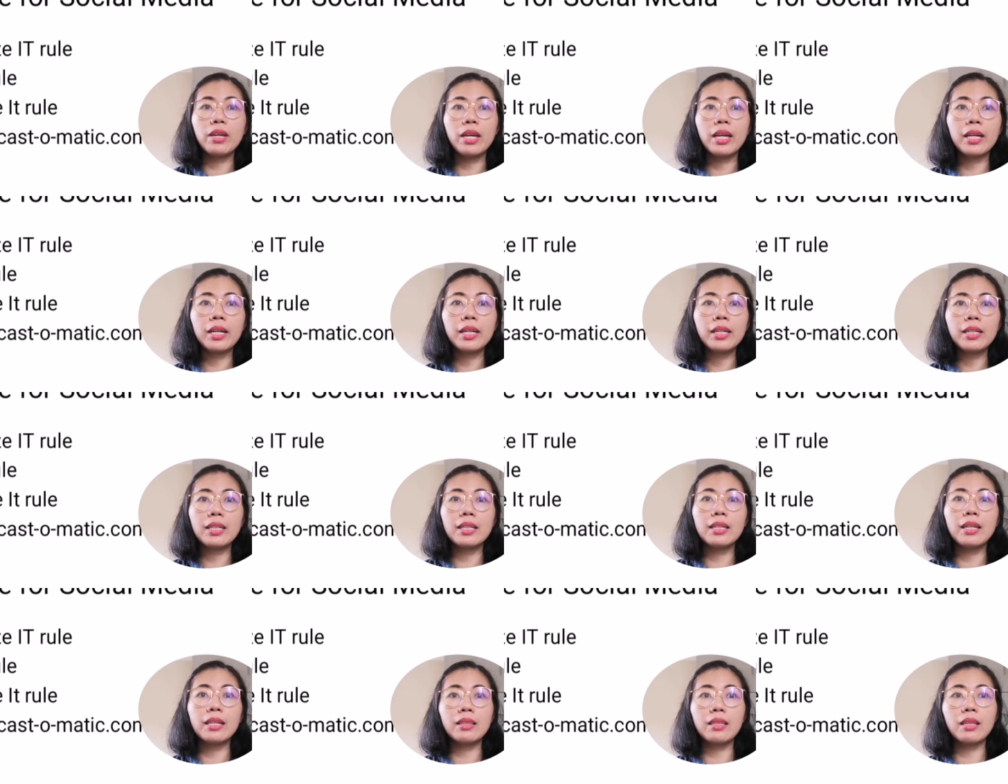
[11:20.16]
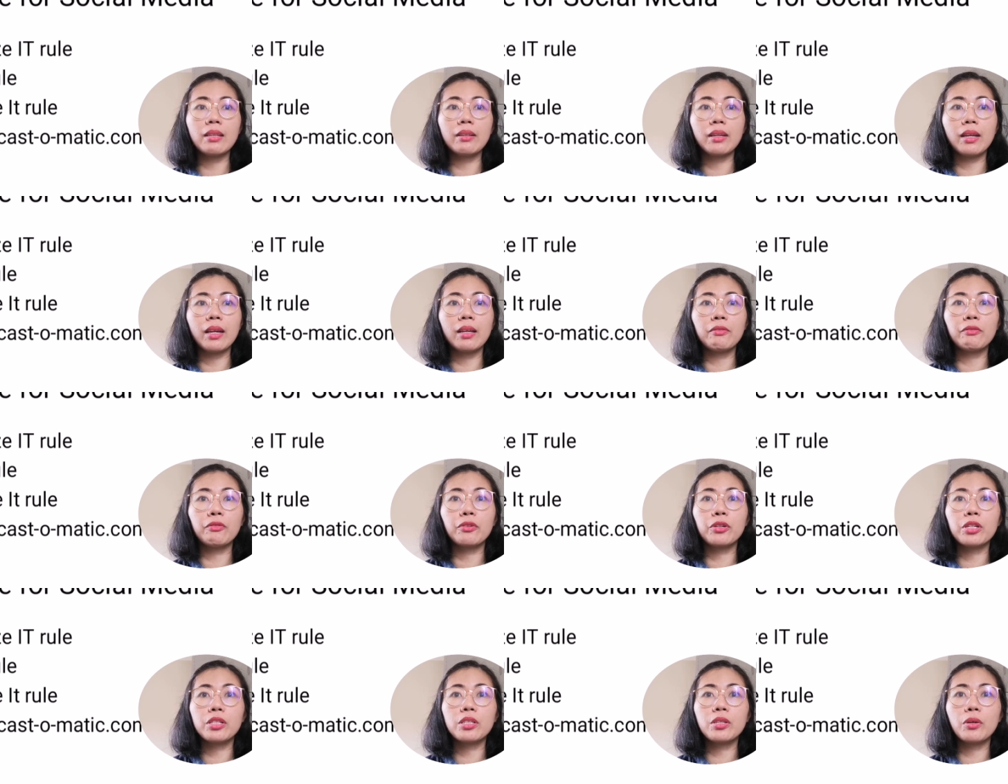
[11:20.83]
we have here the
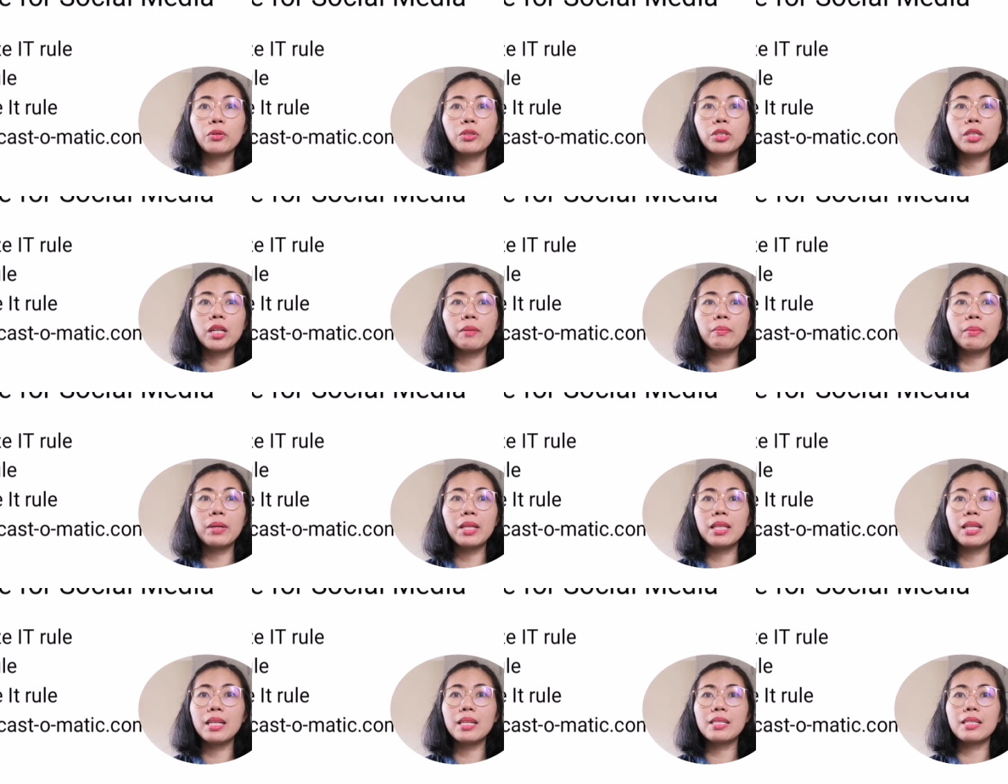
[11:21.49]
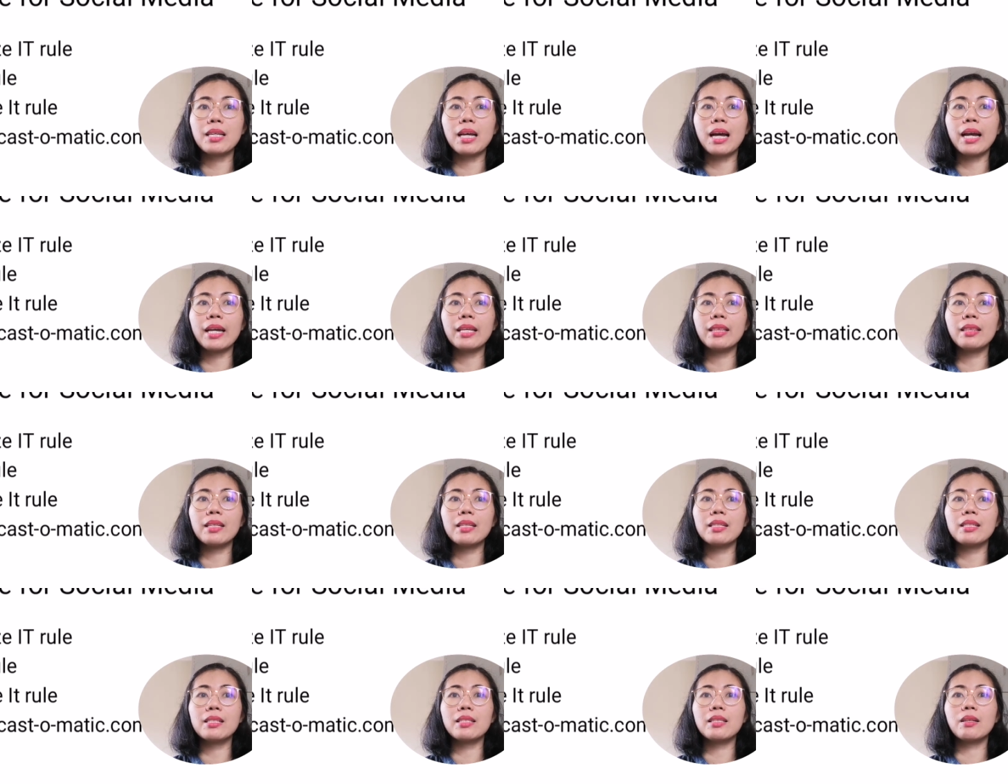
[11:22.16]
netiquette for social media
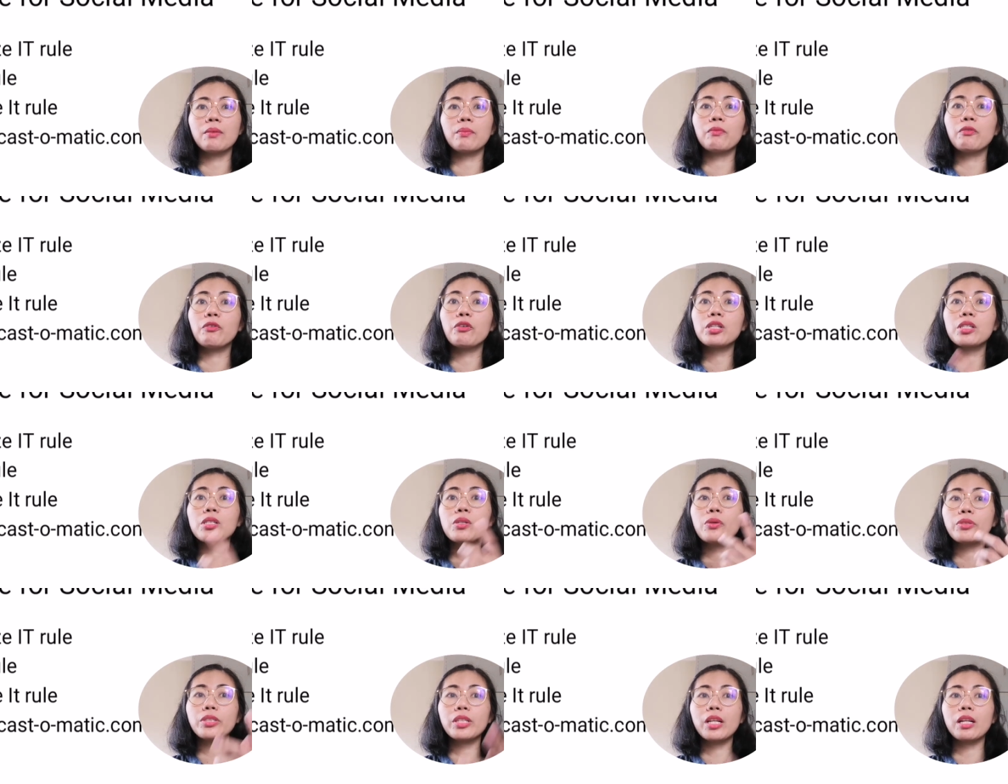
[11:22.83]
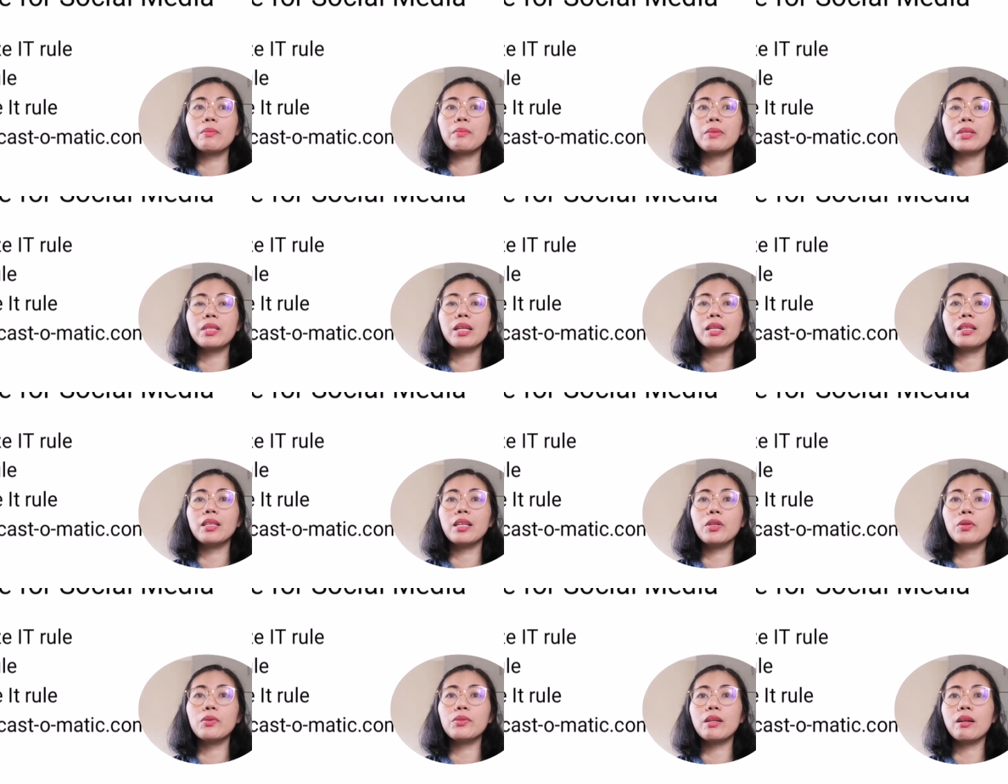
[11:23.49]
site is for
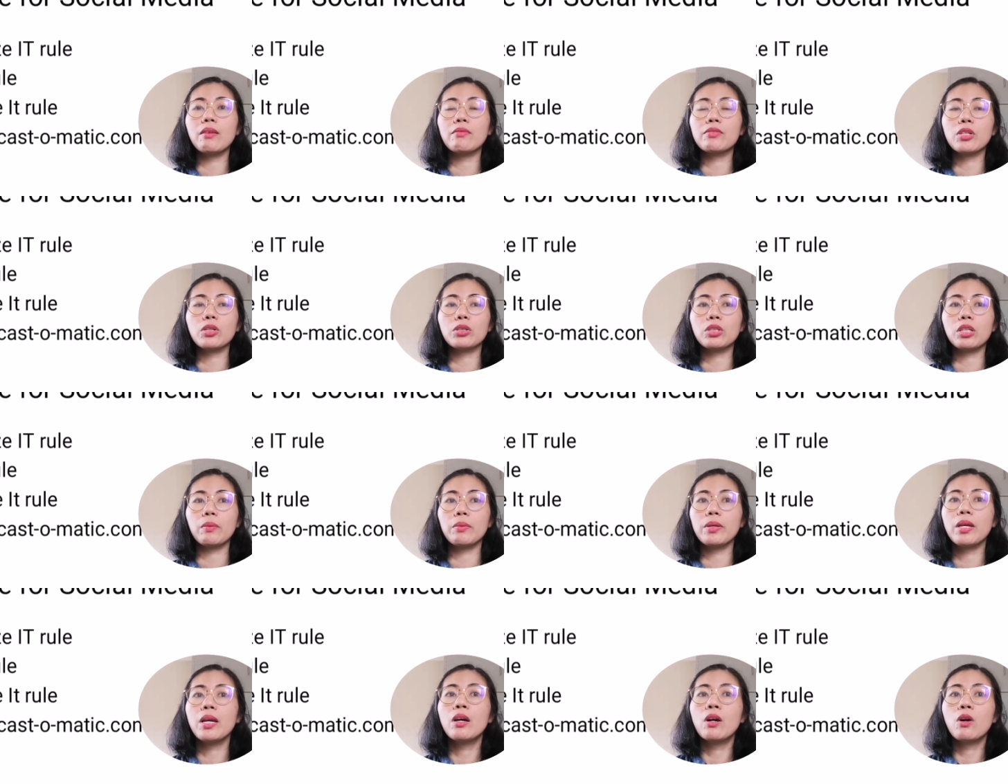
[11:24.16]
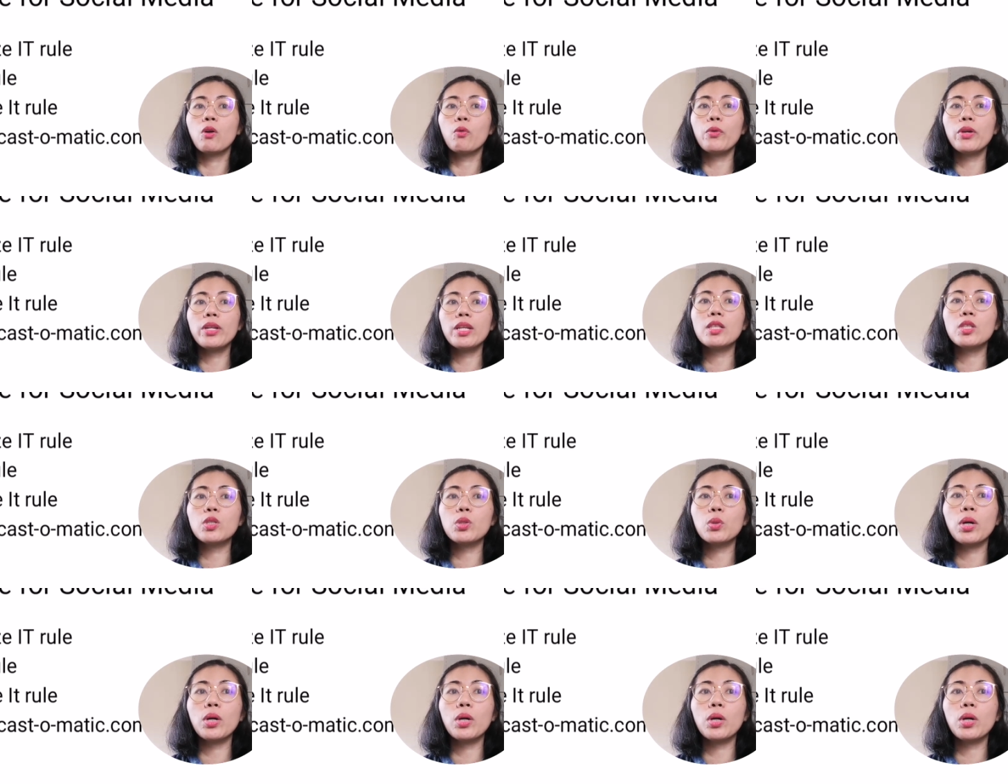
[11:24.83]
social media, the using of social media.